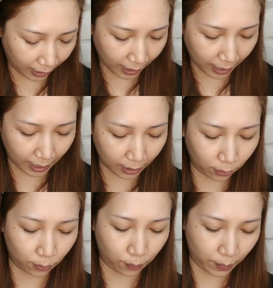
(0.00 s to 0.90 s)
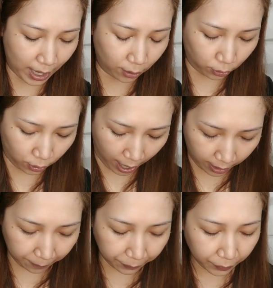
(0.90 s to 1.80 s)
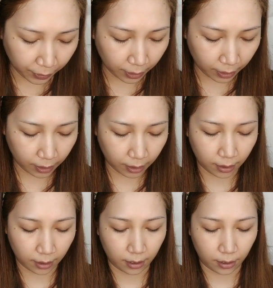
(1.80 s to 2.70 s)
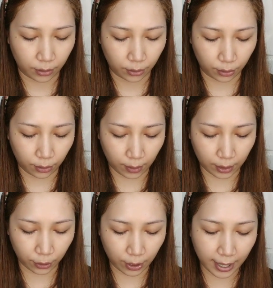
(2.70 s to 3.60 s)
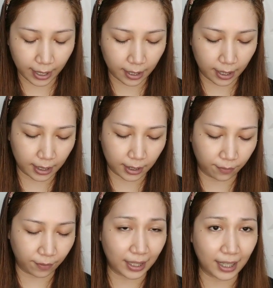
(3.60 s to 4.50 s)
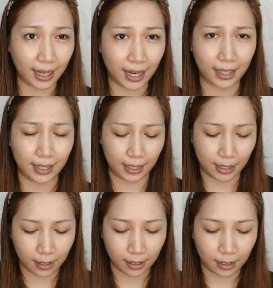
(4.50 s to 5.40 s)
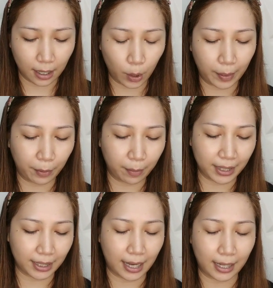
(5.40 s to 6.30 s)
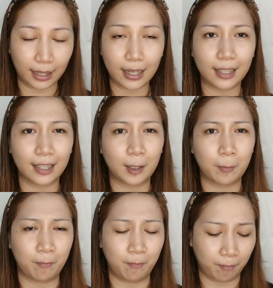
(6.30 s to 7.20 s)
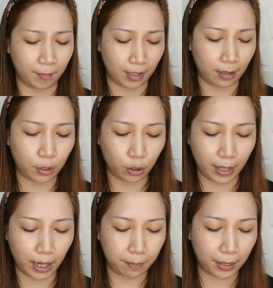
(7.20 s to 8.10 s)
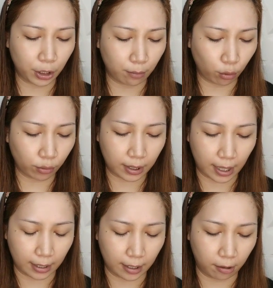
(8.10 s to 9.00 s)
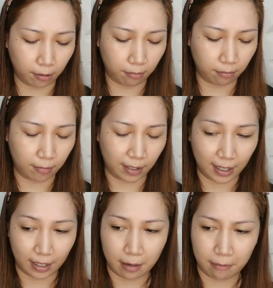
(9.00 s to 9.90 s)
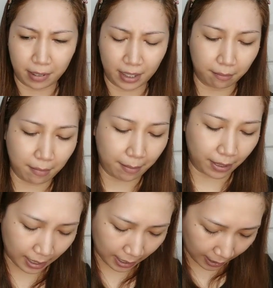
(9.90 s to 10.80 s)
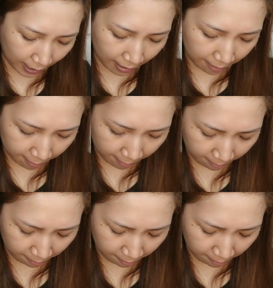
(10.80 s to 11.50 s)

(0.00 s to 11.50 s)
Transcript: I can't wait to try them. So, I'll try this vanilla. Oh, peppermint scented. Medyo mahirap lang siyang buksan, no? Pag nagmamadali ka.